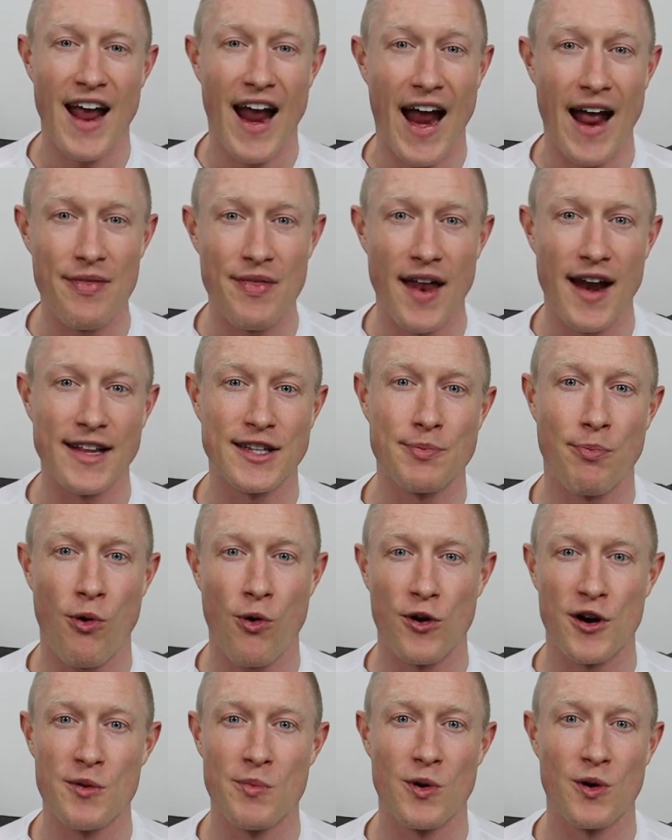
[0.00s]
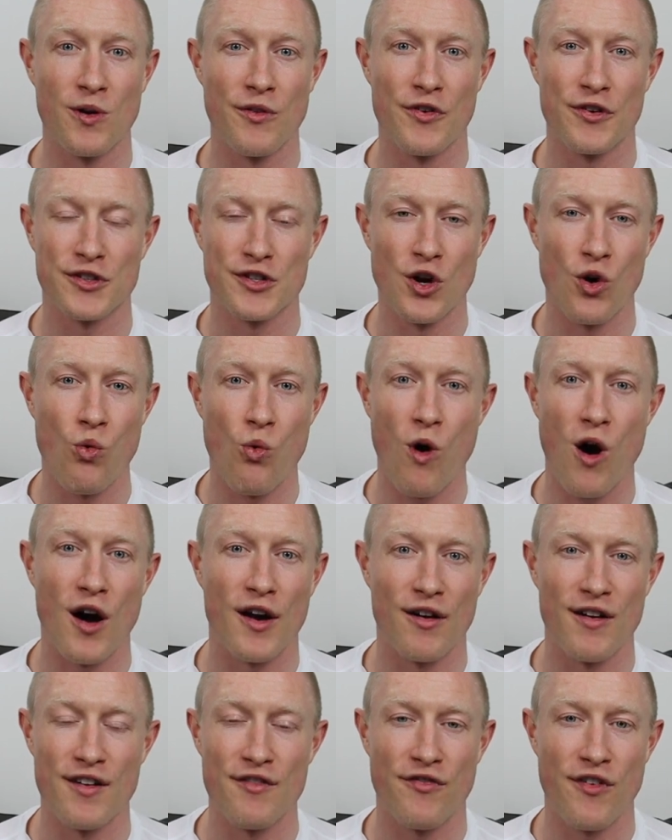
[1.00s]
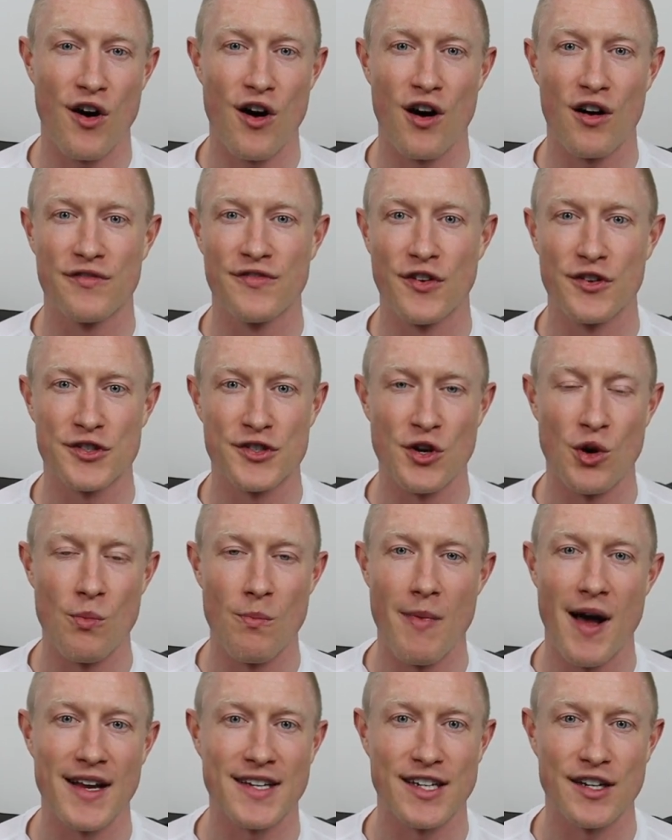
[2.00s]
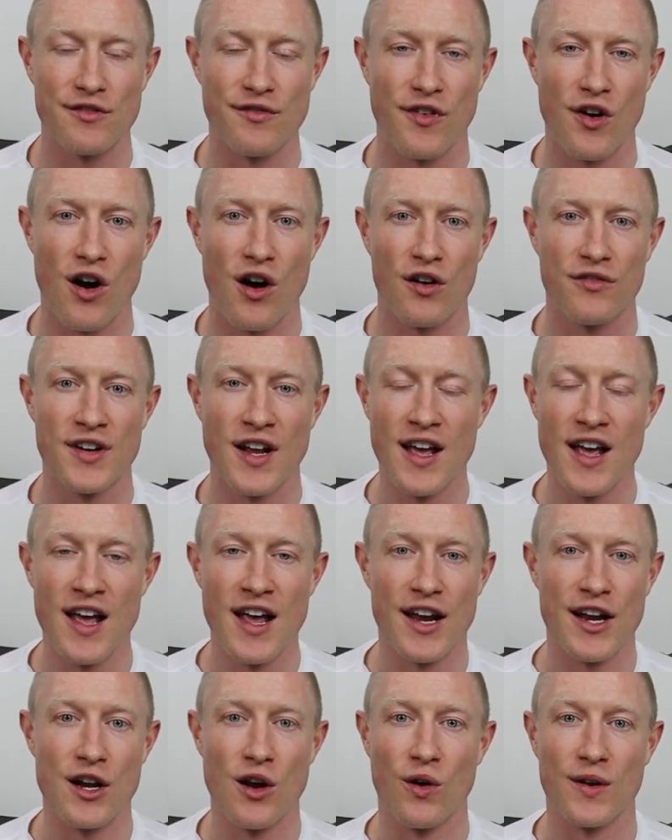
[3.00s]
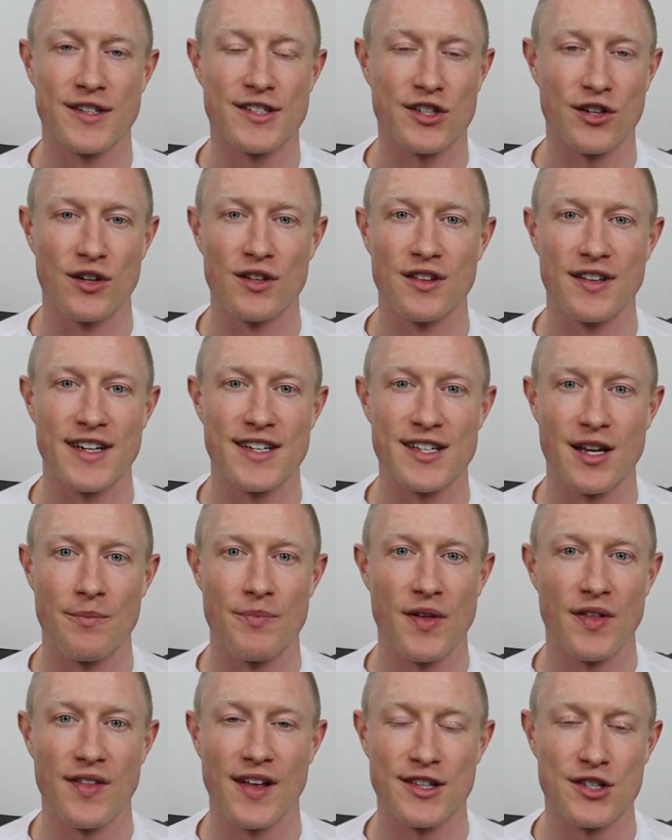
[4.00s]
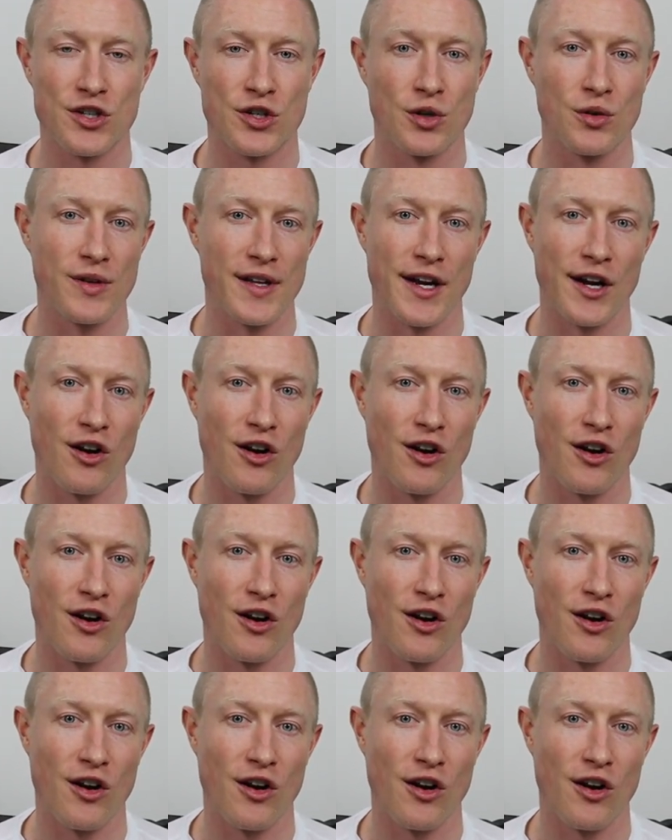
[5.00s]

and that it's portable, there's no water involved, there's no mess involved. You know, it's certainly something that's truly